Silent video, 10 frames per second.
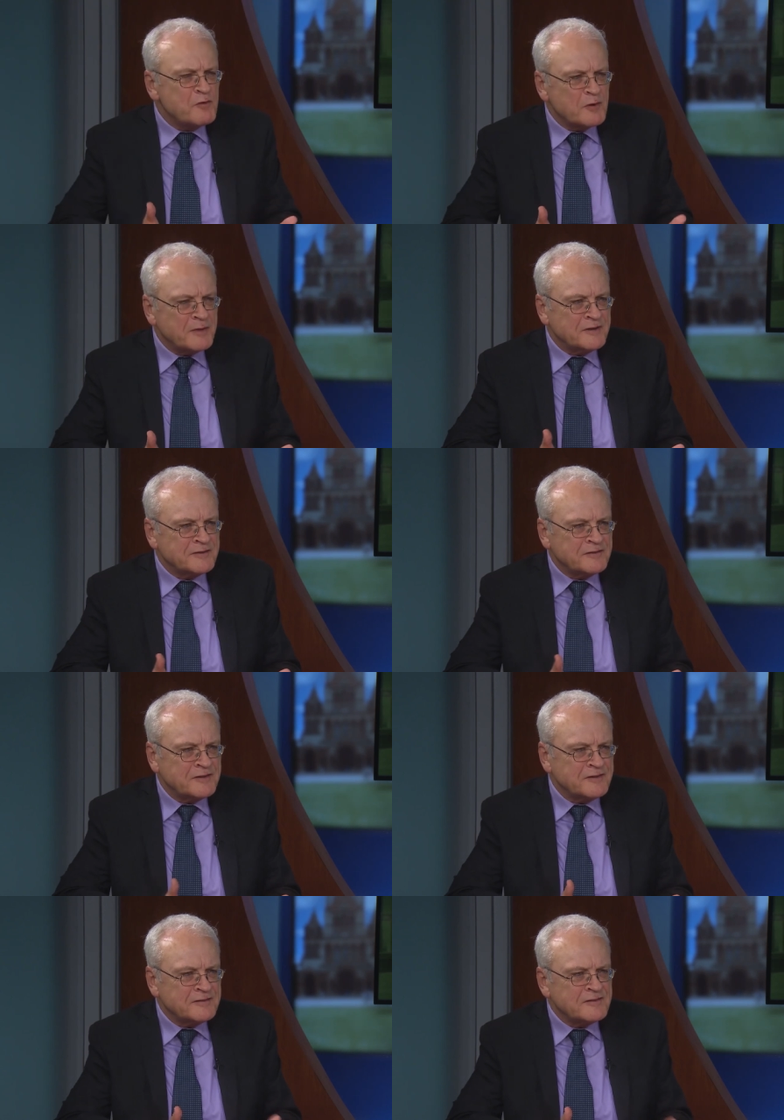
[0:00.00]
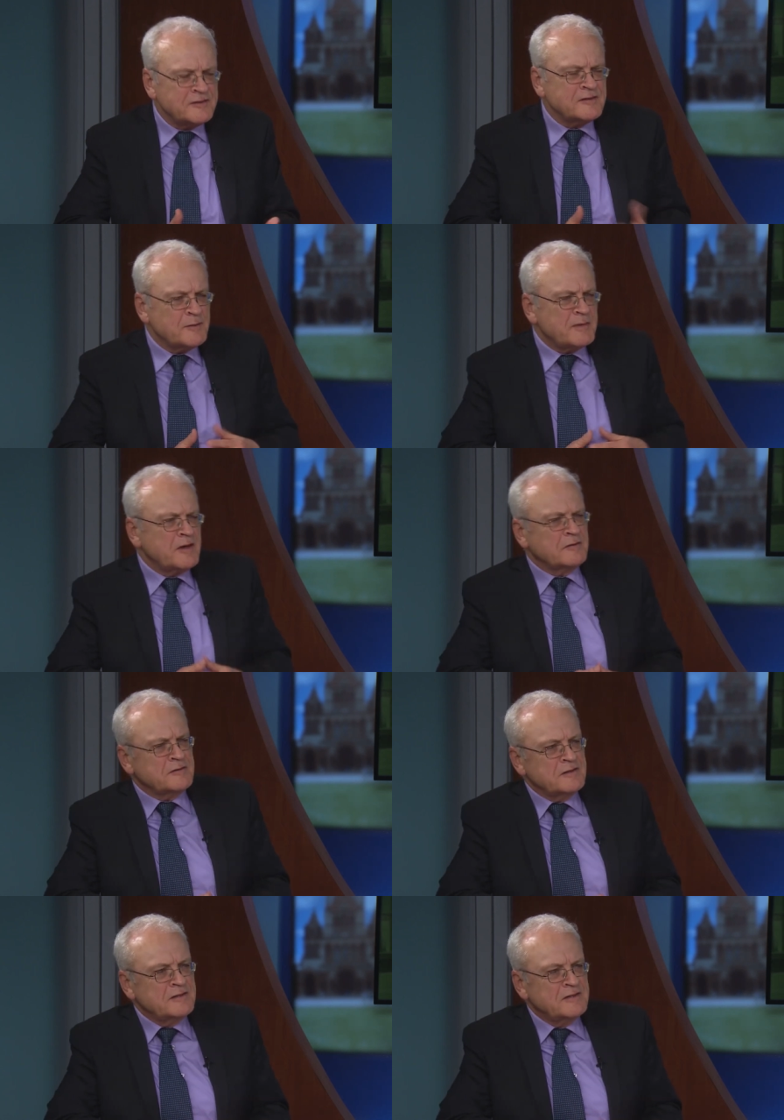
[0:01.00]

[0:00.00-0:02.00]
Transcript: more about these things and seek them out?